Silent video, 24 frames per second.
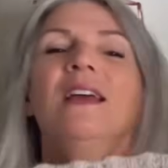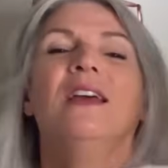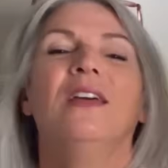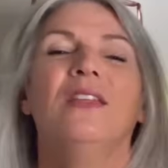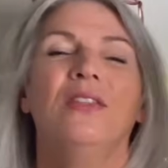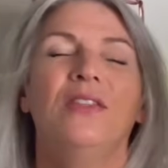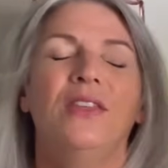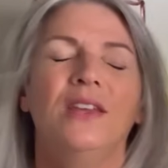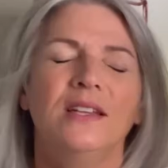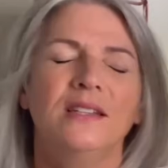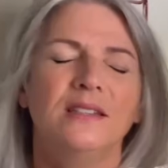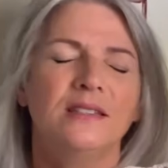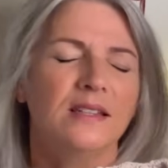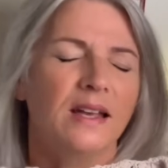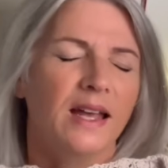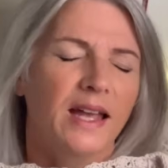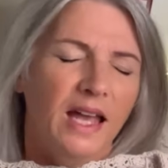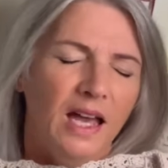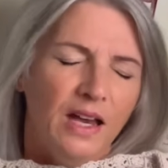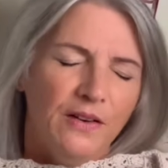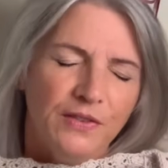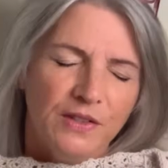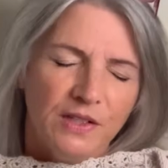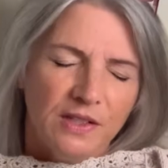This, I
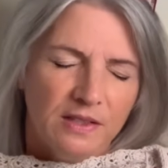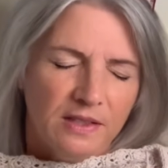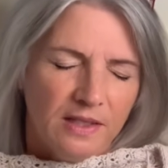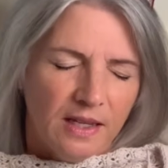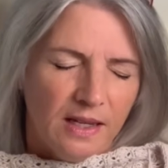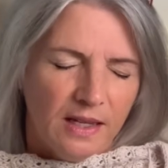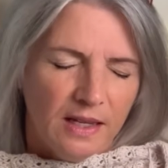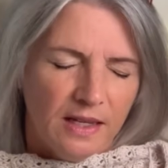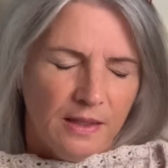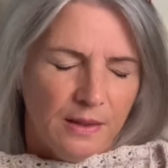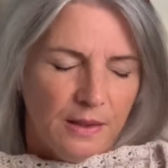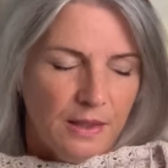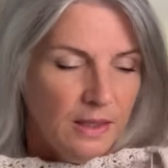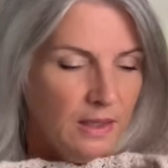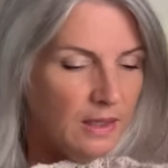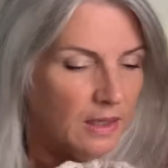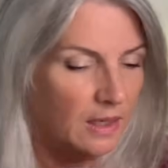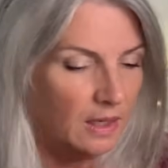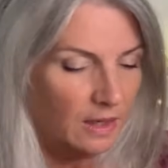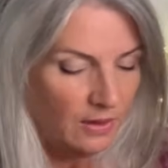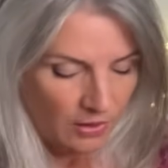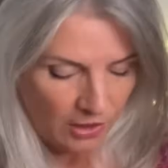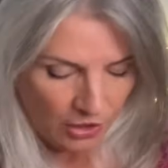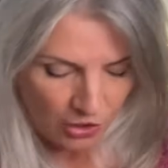have to say,
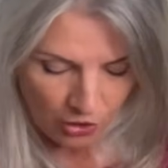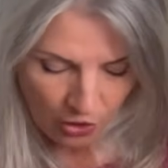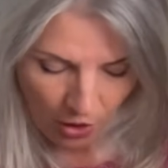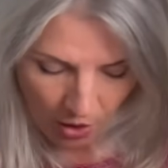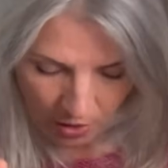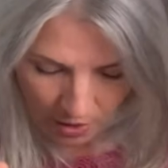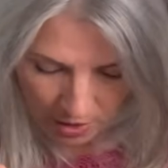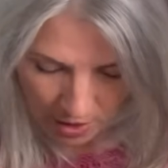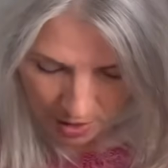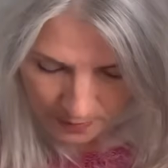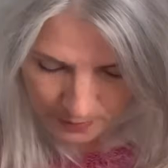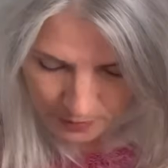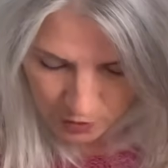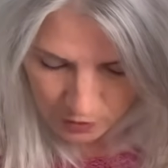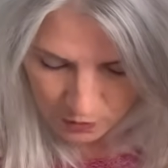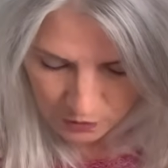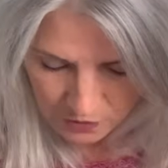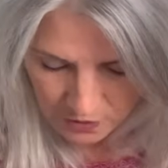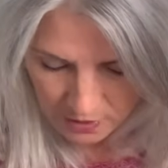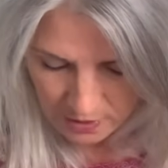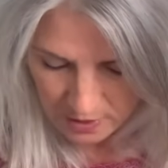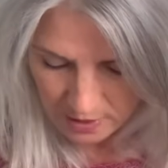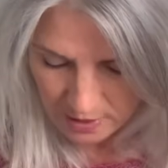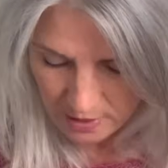the yarn I'm
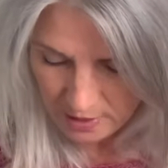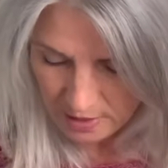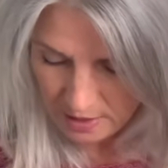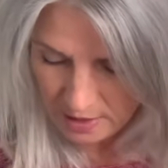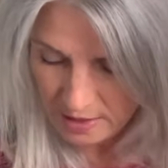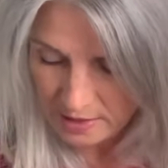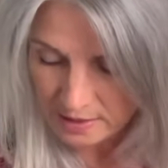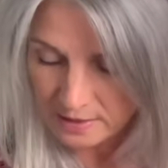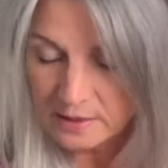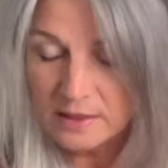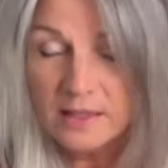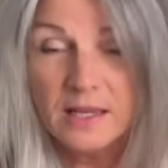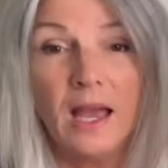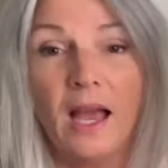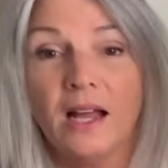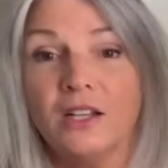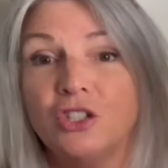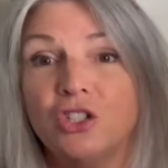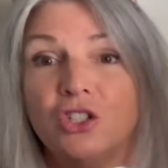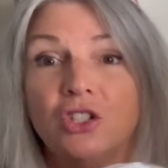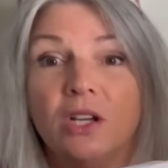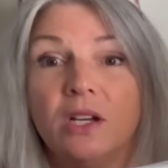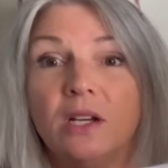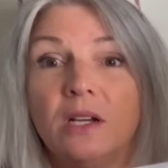using is
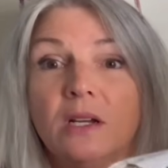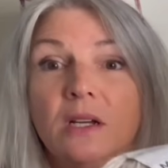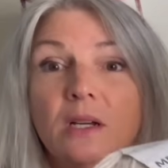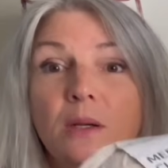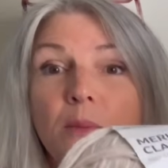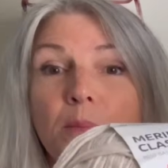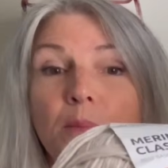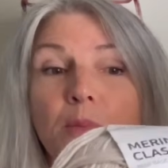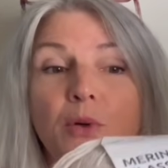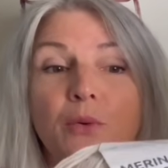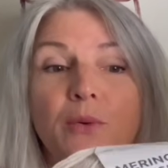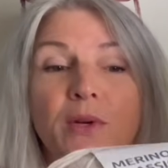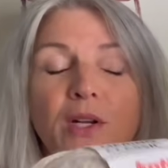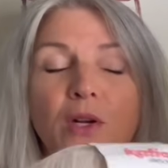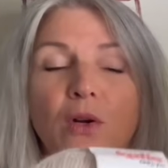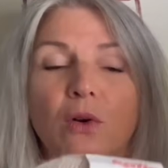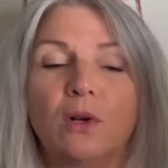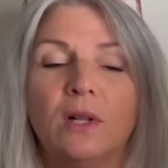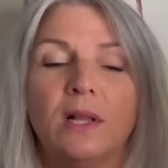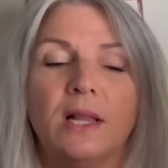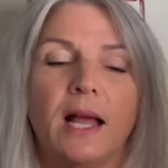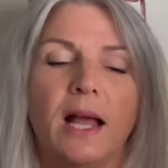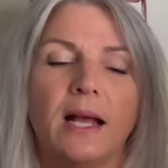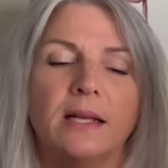Katja Merino
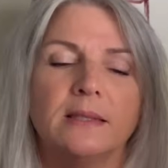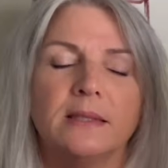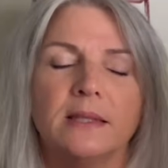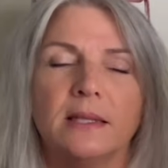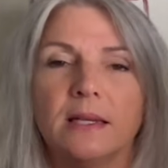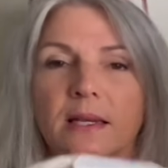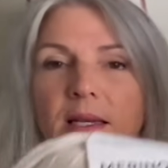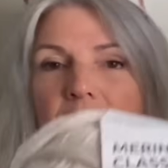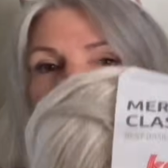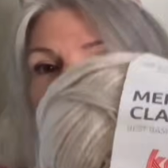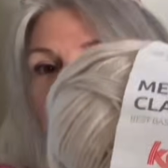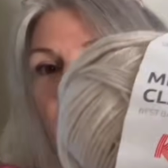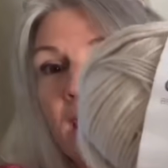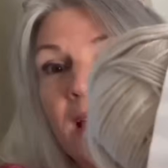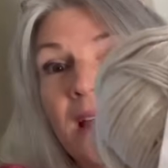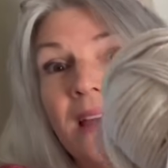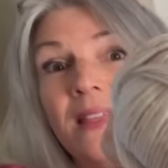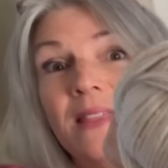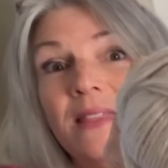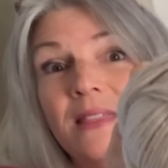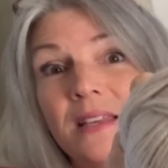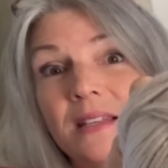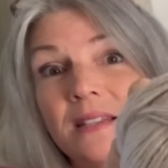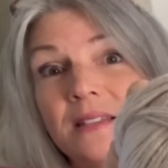Classic.
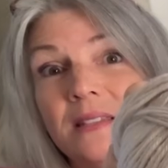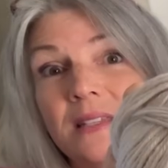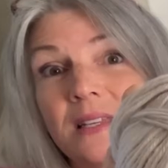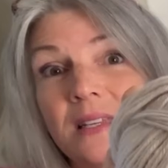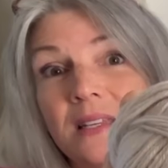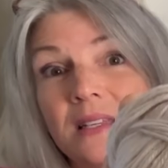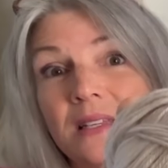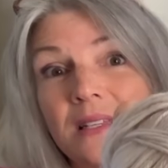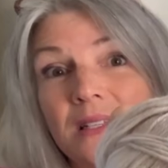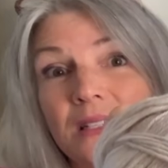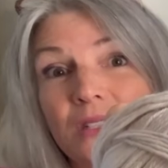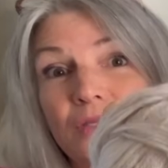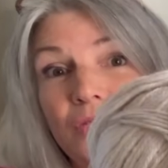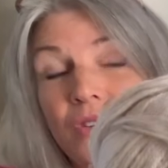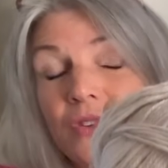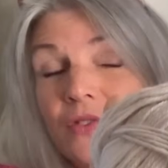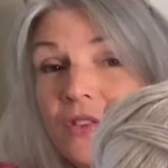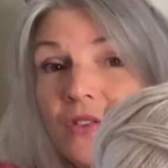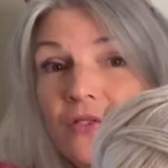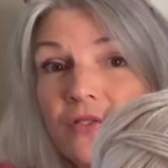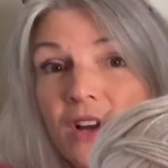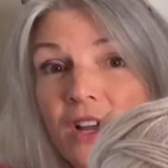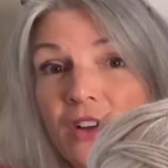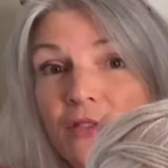This is
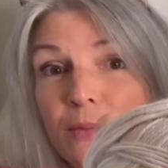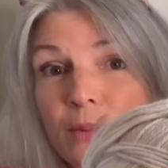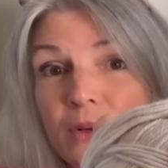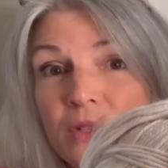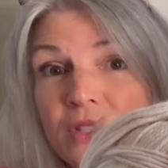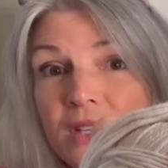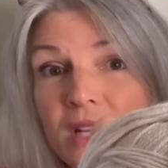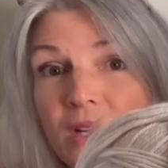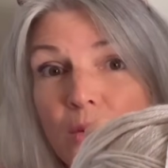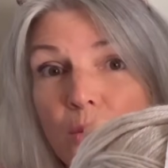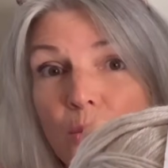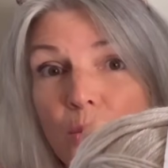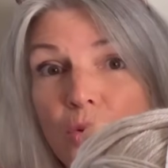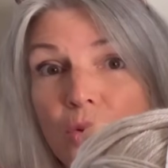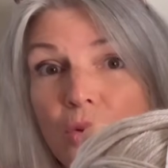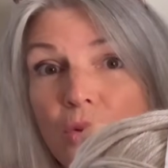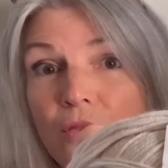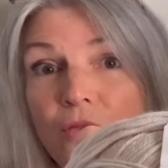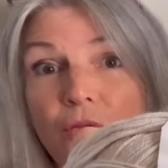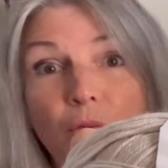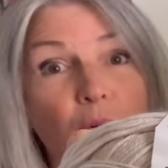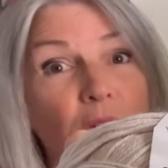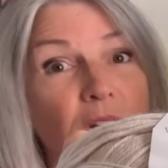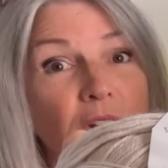55%
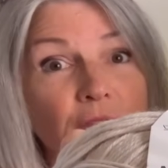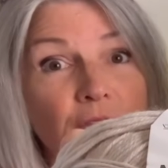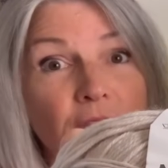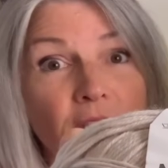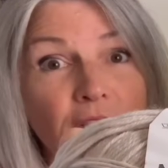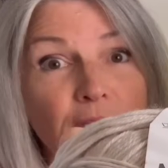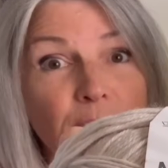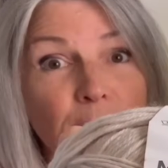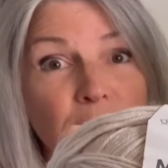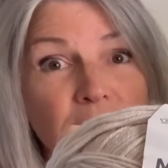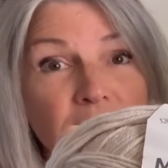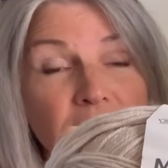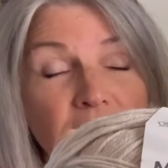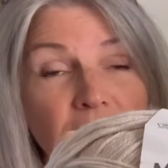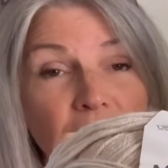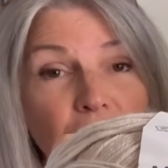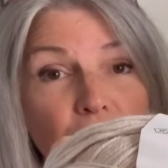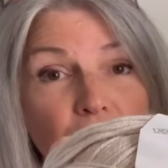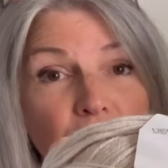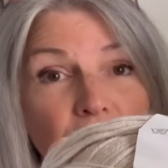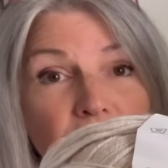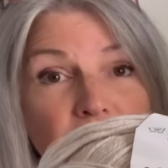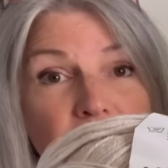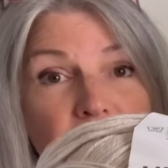wool, 45%
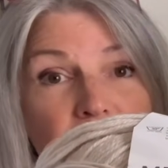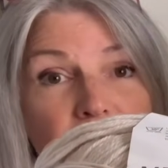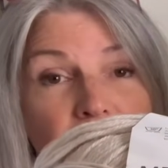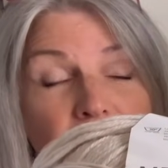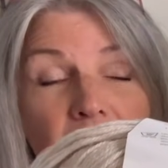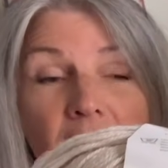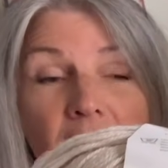acrylic,